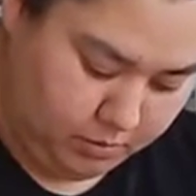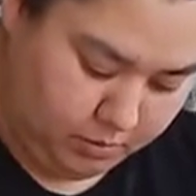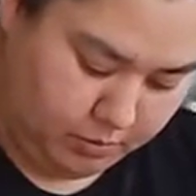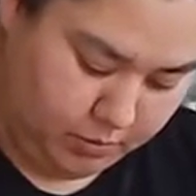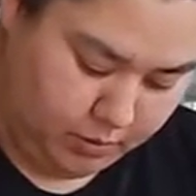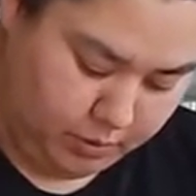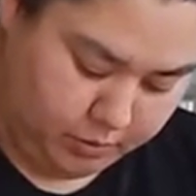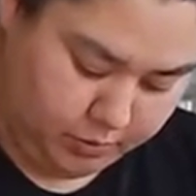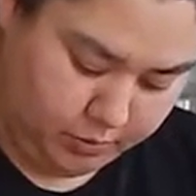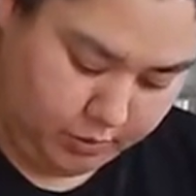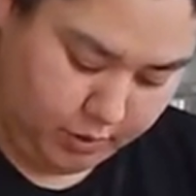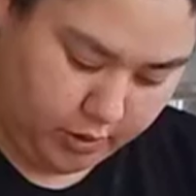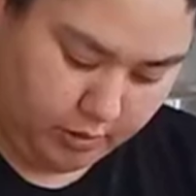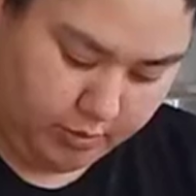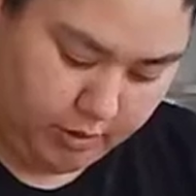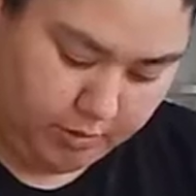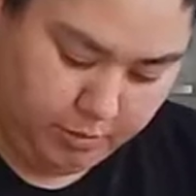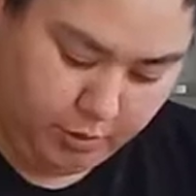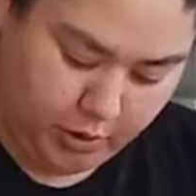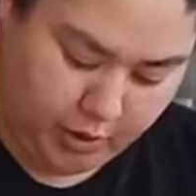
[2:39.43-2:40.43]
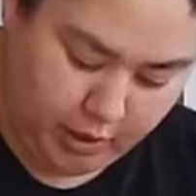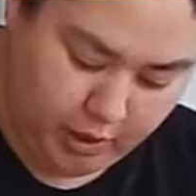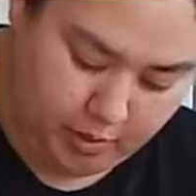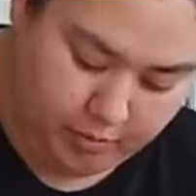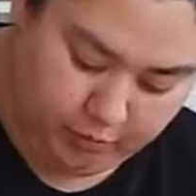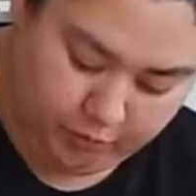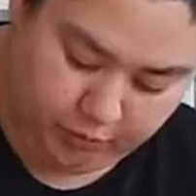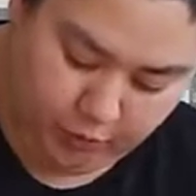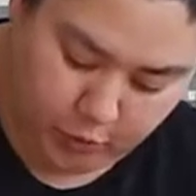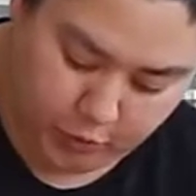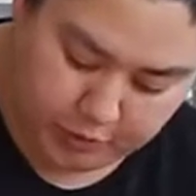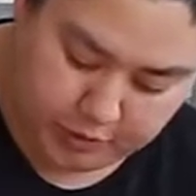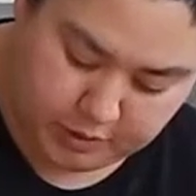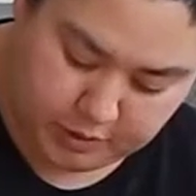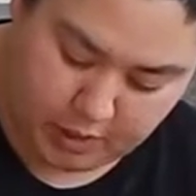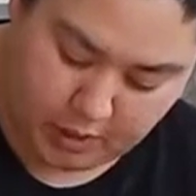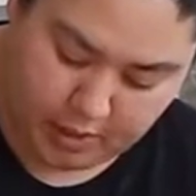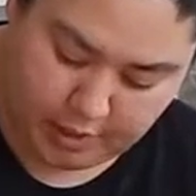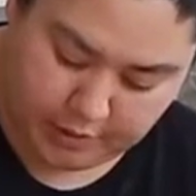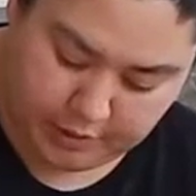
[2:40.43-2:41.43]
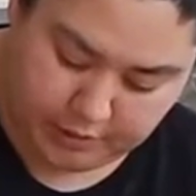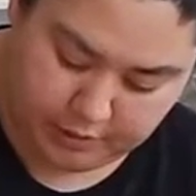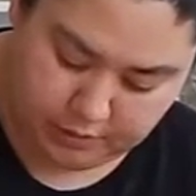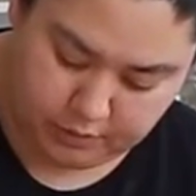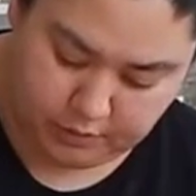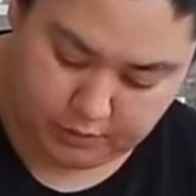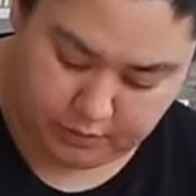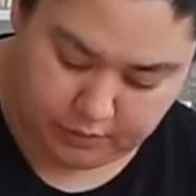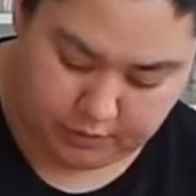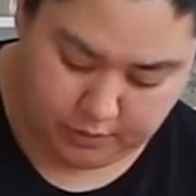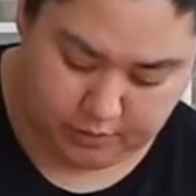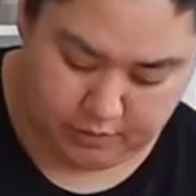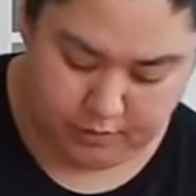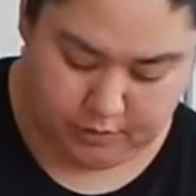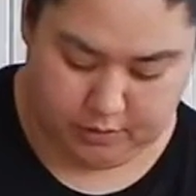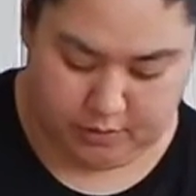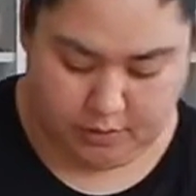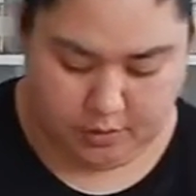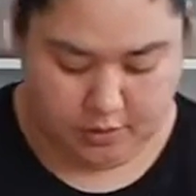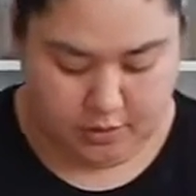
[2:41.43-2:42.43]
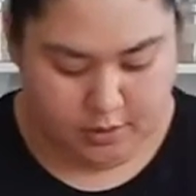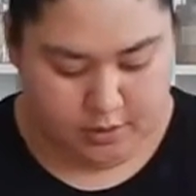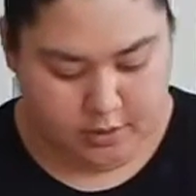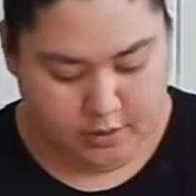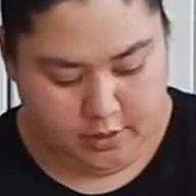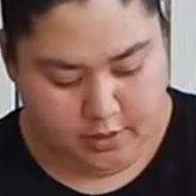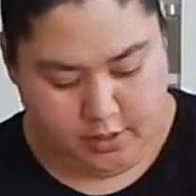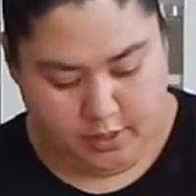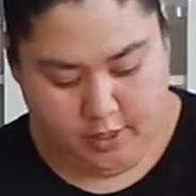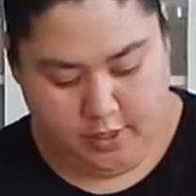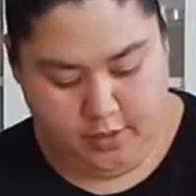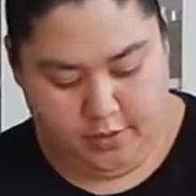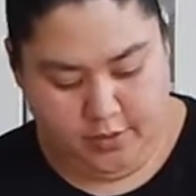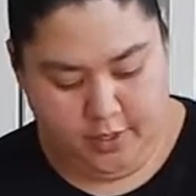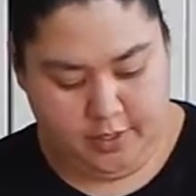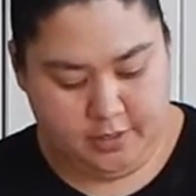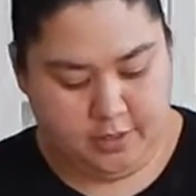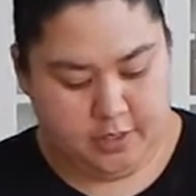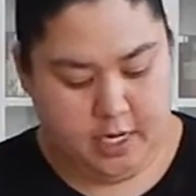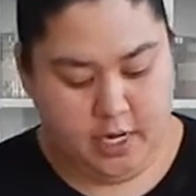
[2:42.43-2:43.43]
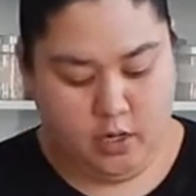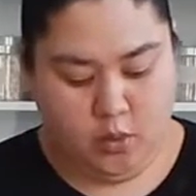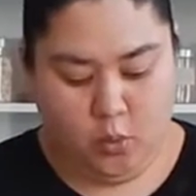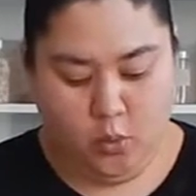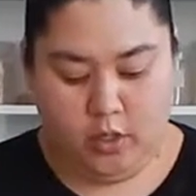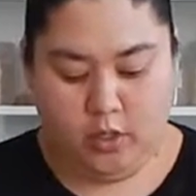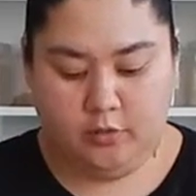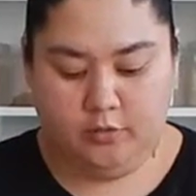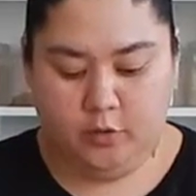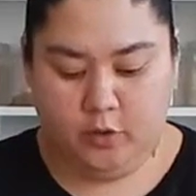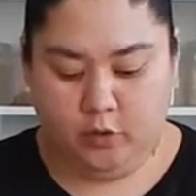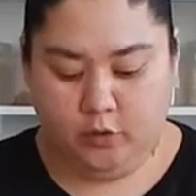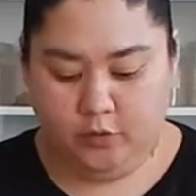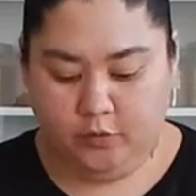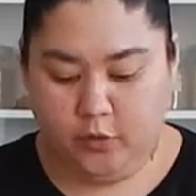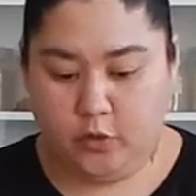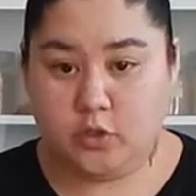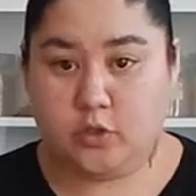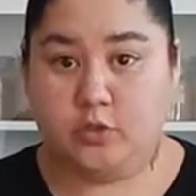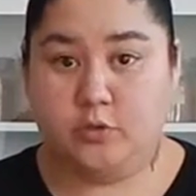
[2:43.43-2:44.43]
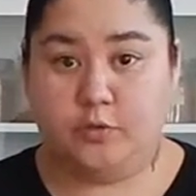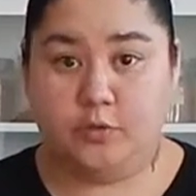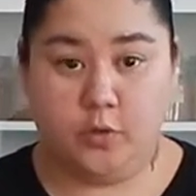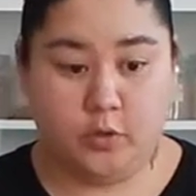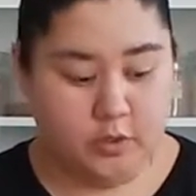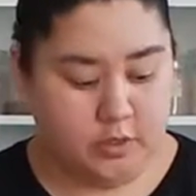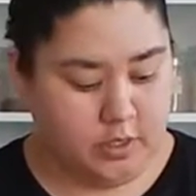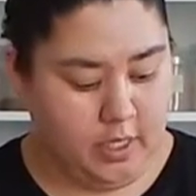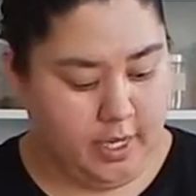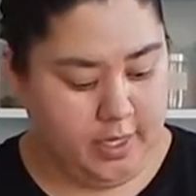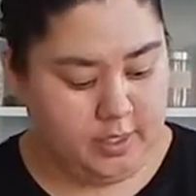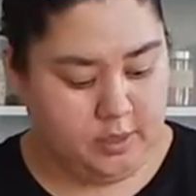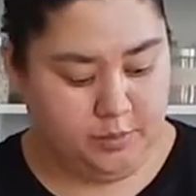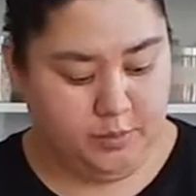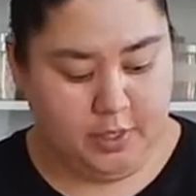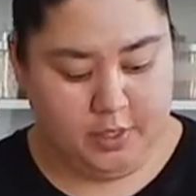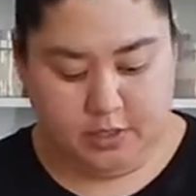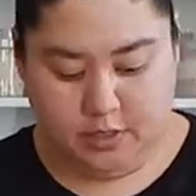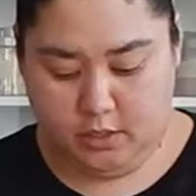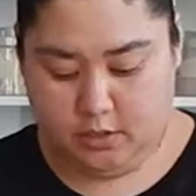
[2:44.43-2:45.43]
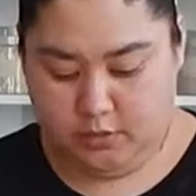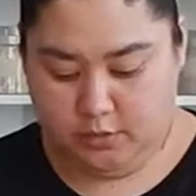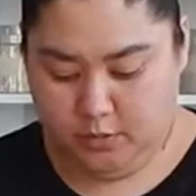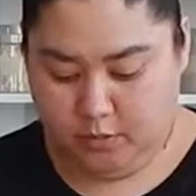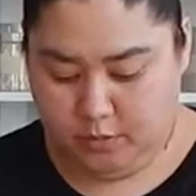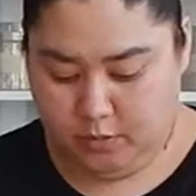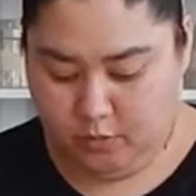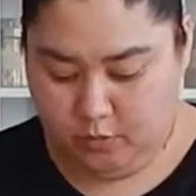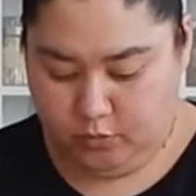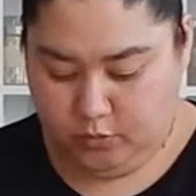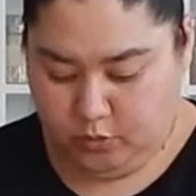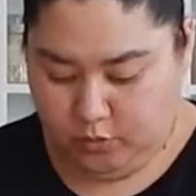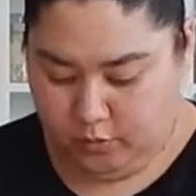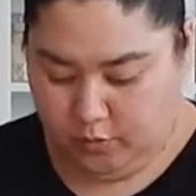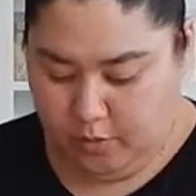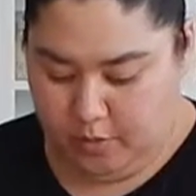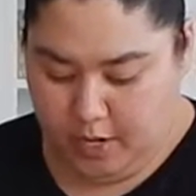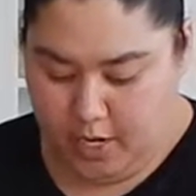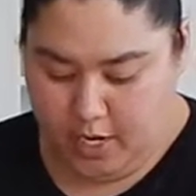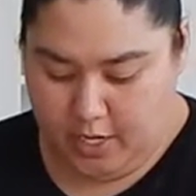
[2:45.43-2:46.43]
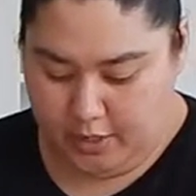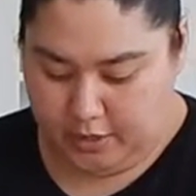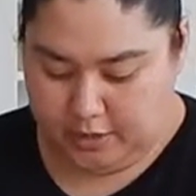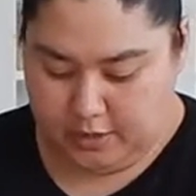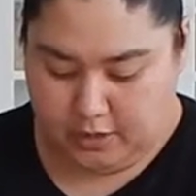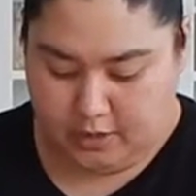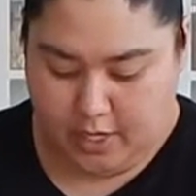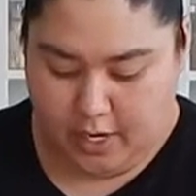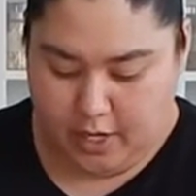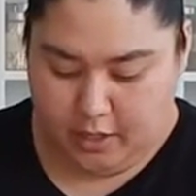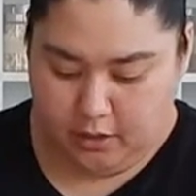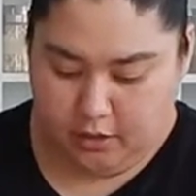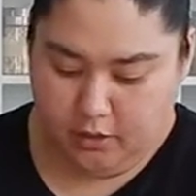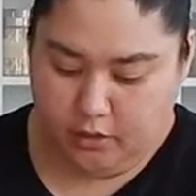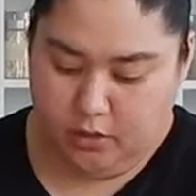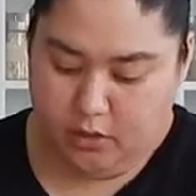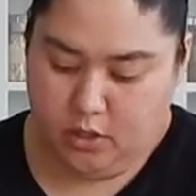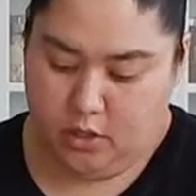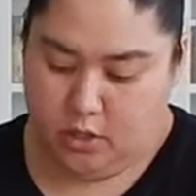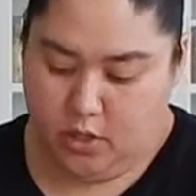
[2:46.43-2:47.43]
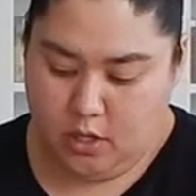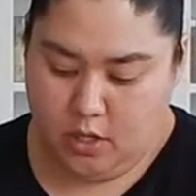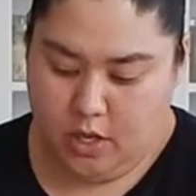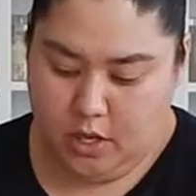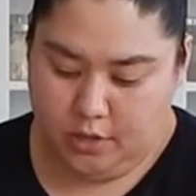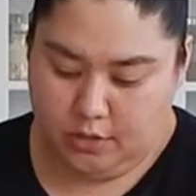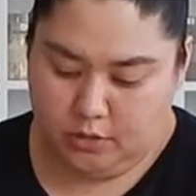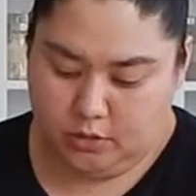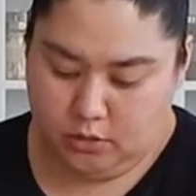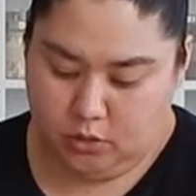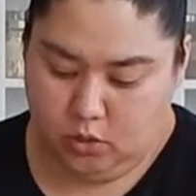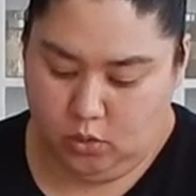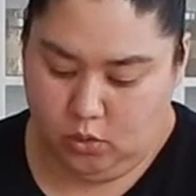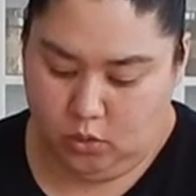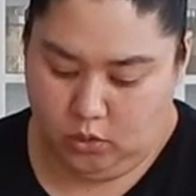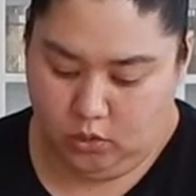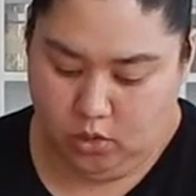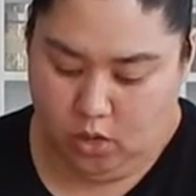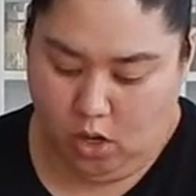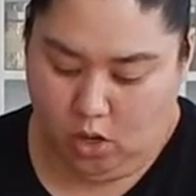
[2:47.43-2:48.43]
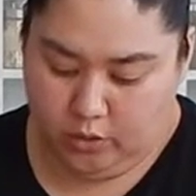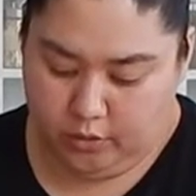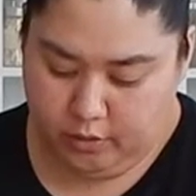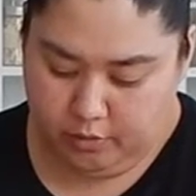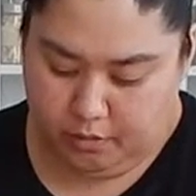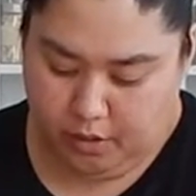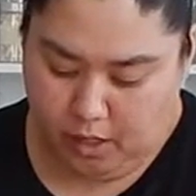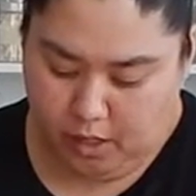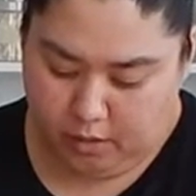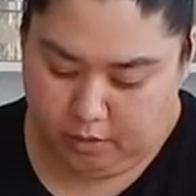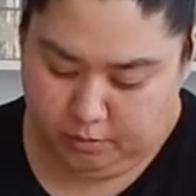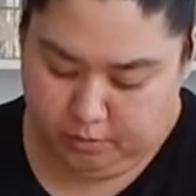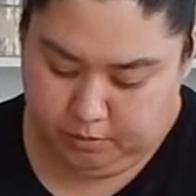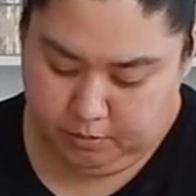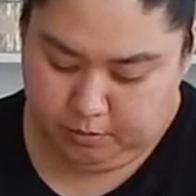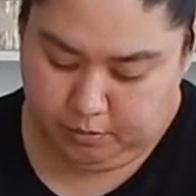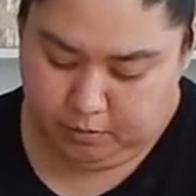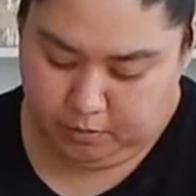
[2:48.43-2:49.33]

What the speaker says: because we're going to be putting up 4 sides. And then take one of your first full-size pieces from the remaining stack and score along the bottom.